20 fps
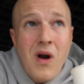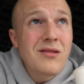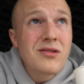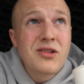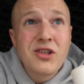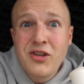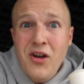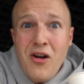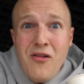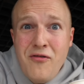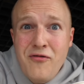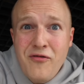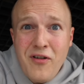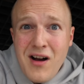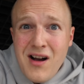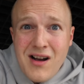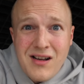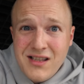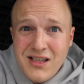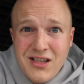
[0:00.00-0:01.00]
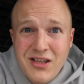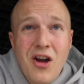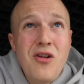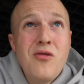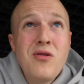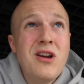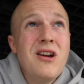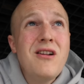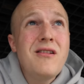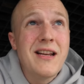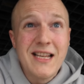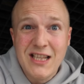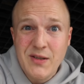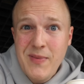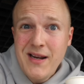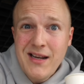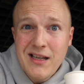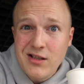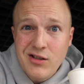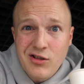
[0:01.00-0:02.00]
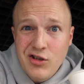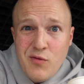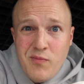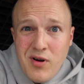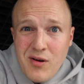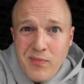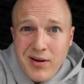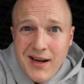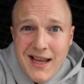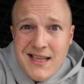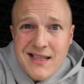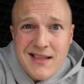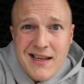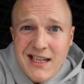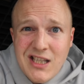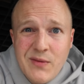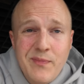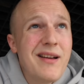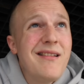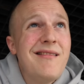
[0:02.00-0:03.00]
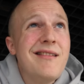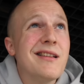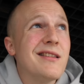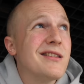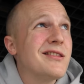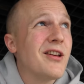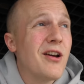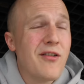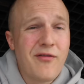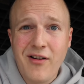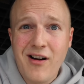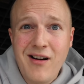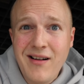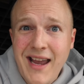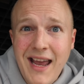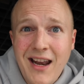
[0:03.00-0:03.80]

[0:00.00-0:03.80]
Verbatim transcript: so far so good. It's been a super pleasant experience so far.